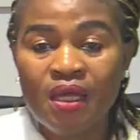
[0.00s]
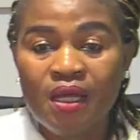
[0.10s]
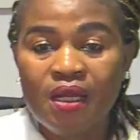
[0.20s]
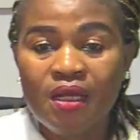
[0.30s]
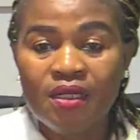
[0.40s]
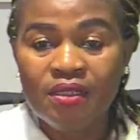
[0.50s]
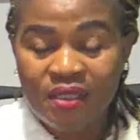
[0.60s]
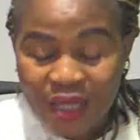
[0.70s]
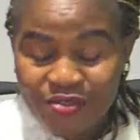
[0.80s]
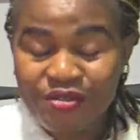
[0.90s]

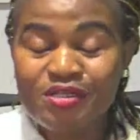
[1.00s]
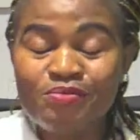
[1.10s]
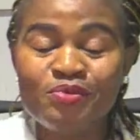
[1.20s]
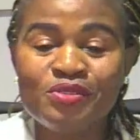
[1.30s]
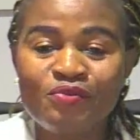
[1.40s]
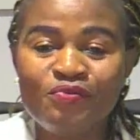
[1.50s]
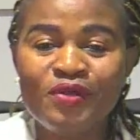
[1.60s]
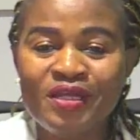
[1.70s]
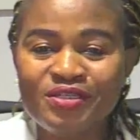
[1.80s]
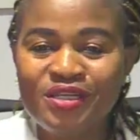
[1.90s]
Nigeria's most
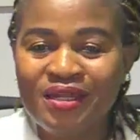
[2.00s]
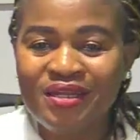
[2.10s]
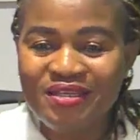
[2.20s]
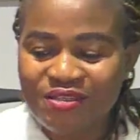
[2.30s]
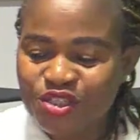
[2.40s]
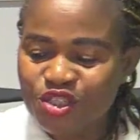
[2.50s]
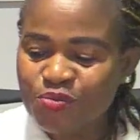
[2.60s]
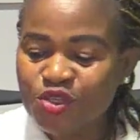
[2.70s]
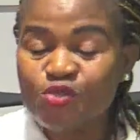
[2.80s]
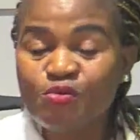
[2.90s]
influential leadership
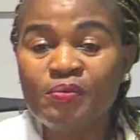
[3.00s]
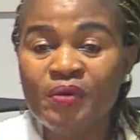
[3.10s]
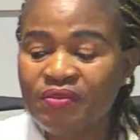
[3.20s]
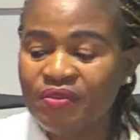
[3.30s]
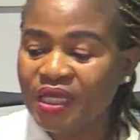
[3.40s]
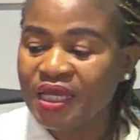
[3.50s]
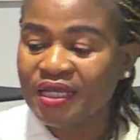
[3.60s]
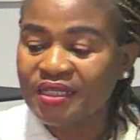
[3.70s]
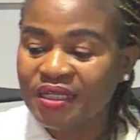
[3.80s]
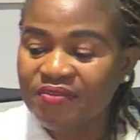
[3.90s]
newspaper, The
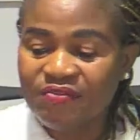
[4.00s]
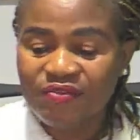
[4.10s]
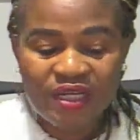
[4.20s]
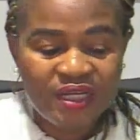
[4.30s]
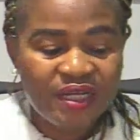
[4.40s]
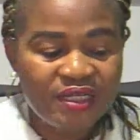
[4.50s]
Guardian, Vanguard,